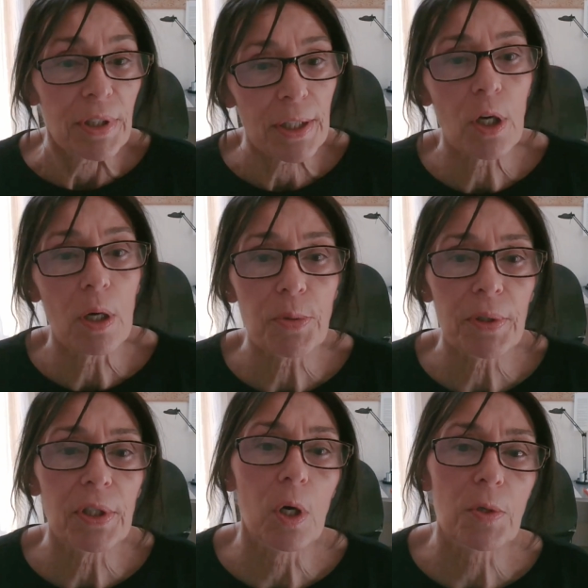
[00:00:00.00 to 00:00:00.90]
But it
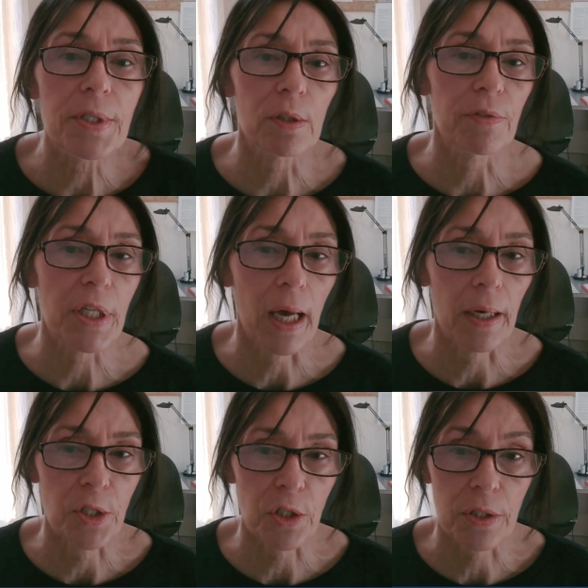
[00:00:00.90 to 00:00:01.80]
comes with its own set of
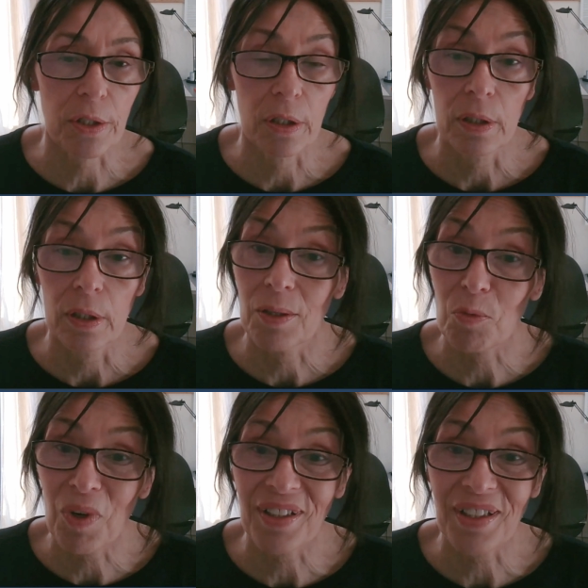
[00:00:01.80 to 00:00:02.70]
challenges.
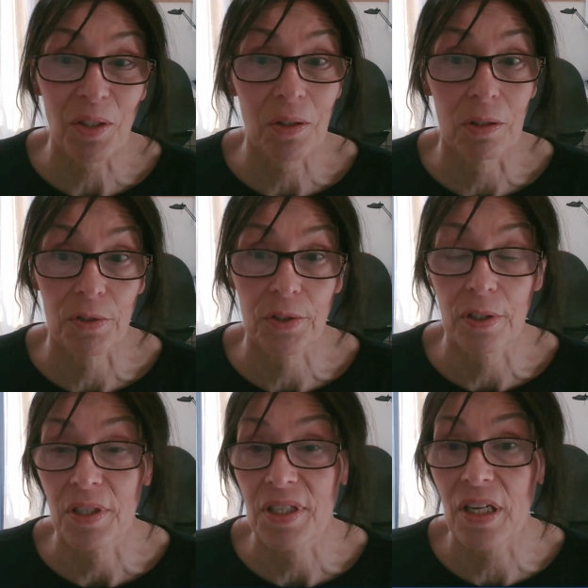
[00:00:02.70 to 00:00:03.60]
And one is the
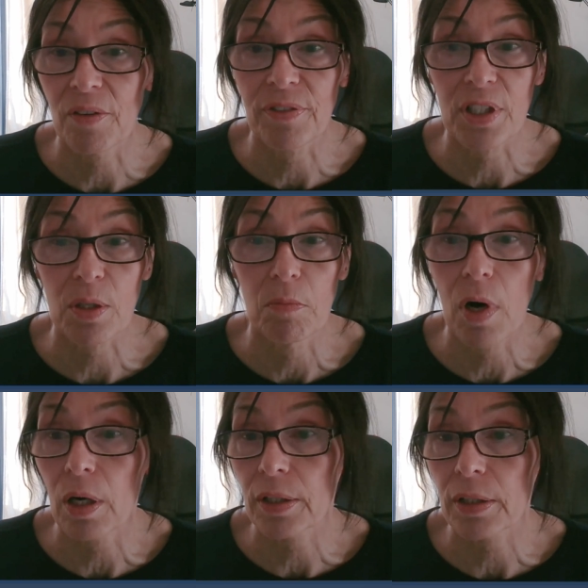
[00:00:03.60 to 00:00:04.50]
cost. S A F is
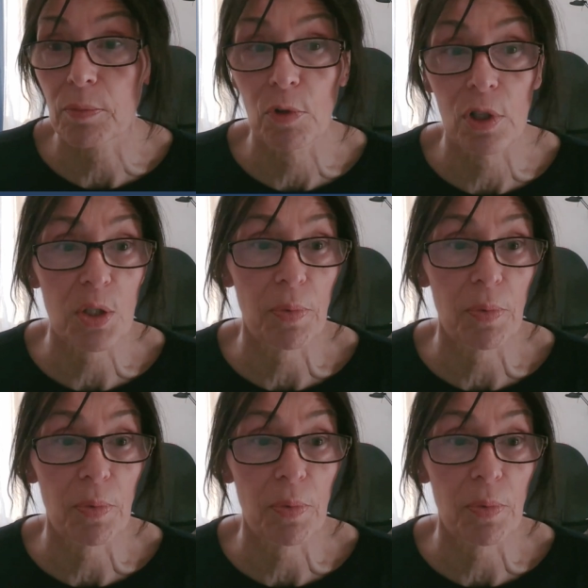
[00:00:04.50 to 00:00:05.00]
markedly more